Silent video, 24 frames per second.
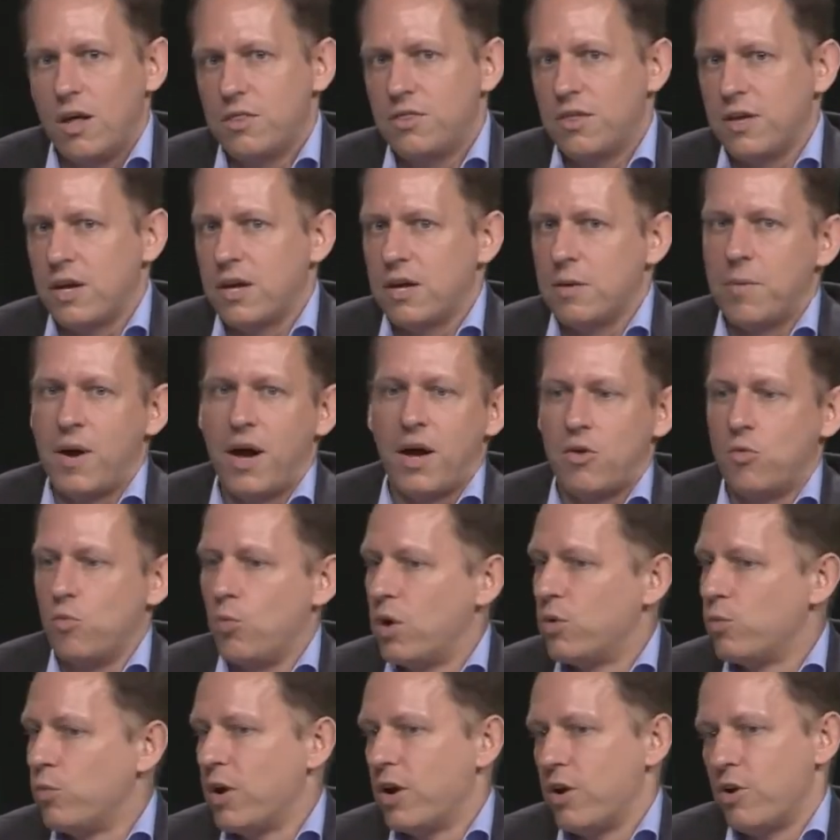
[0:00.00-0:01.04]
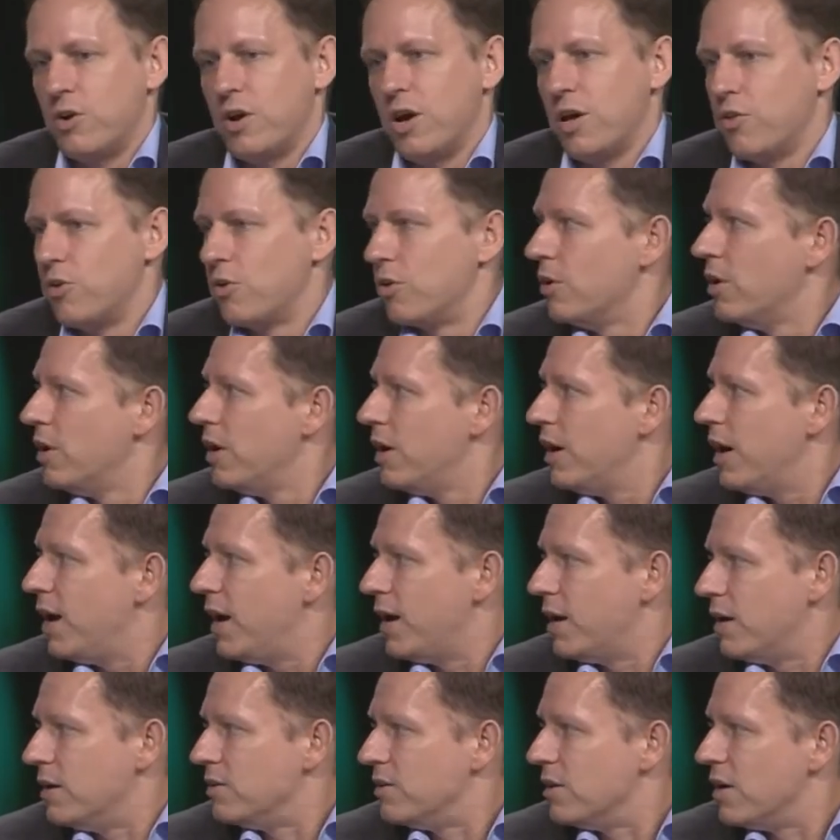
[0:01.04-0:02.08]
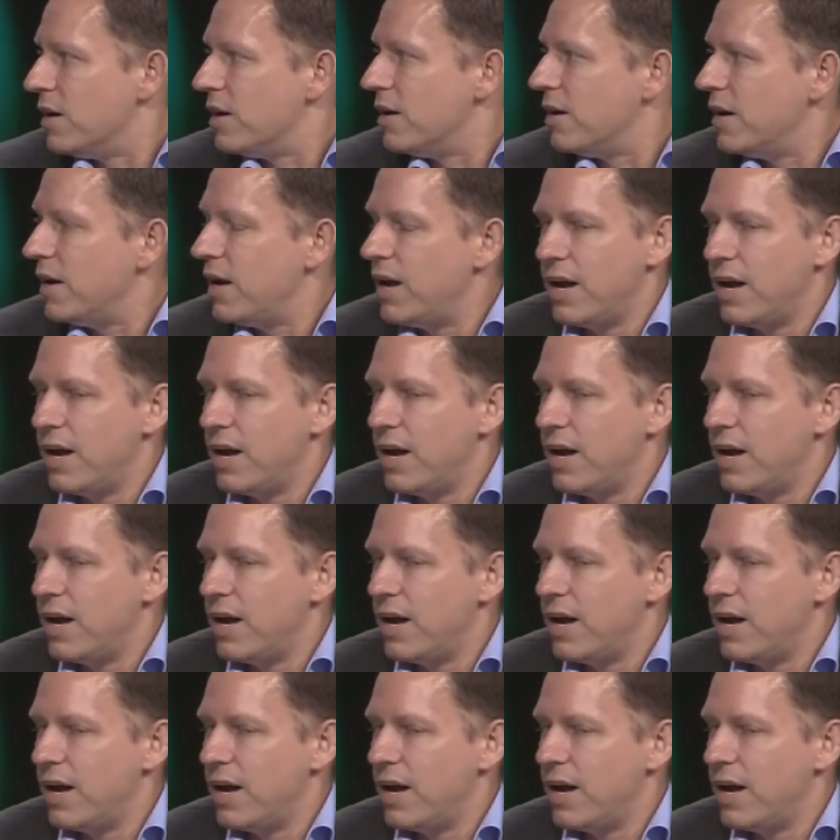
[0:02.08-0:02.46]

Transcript: thinking about in one way or another and, uh,